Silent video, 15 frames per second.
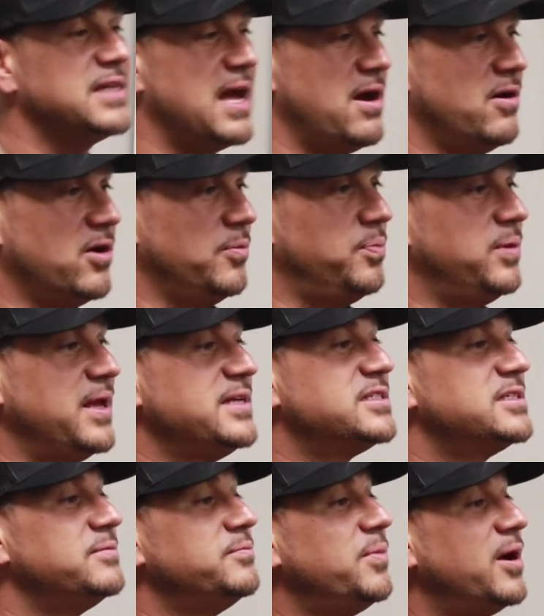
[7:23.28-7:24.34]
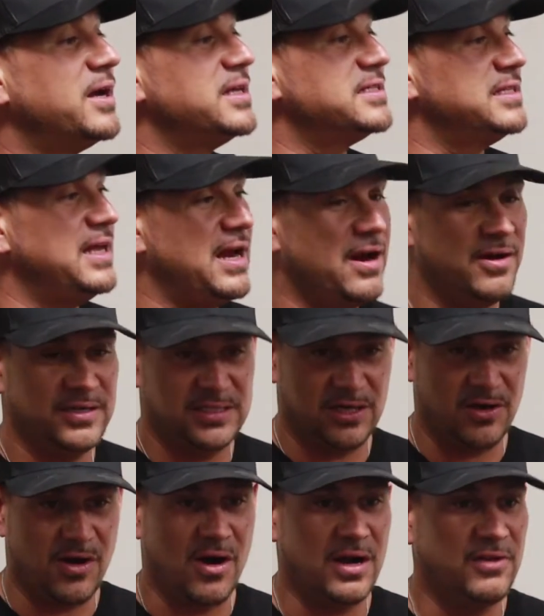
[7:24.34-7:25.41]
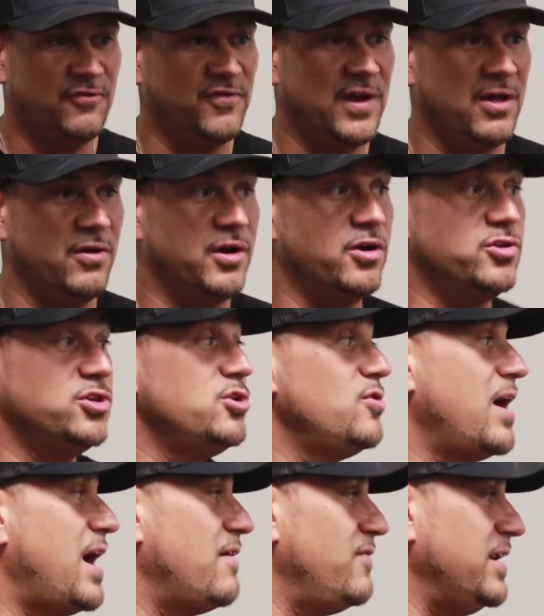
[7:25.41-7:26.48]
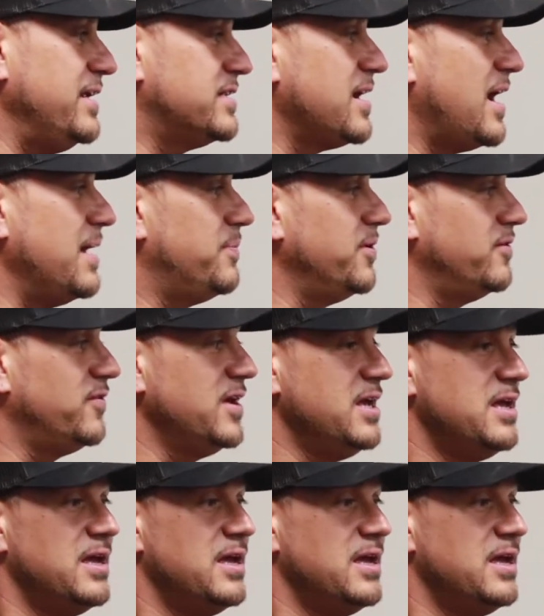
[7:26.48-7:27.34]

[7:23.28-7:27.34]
out, or place some buckets in the areas that are already failing, or do you have any type of